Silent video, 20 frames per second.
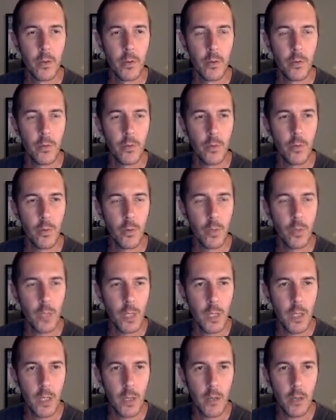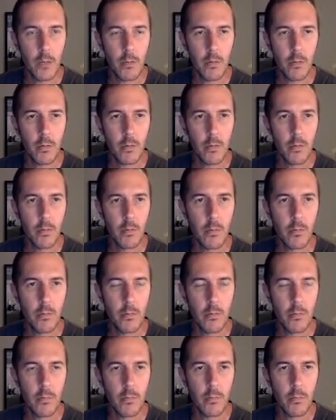So the
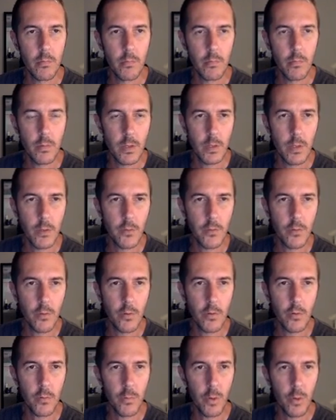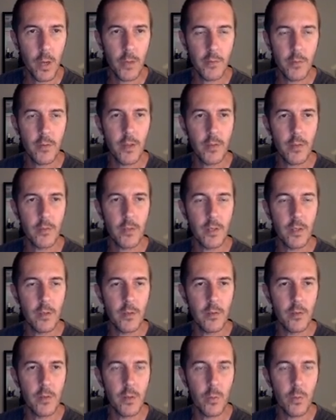sort of
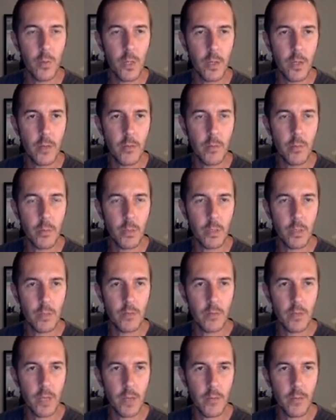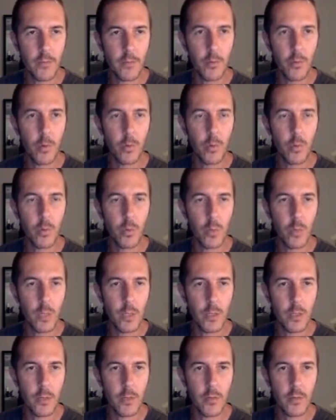processes that we need to be able to take forward with
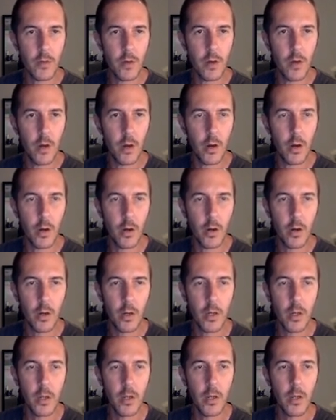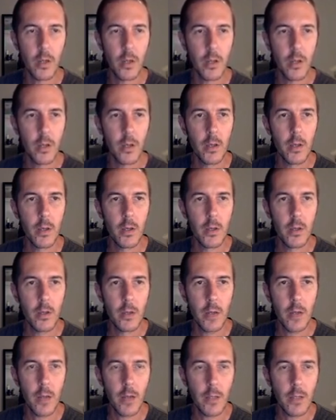us are
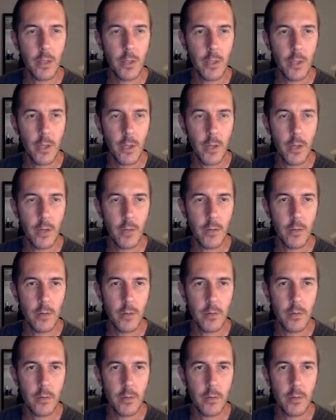knowledge of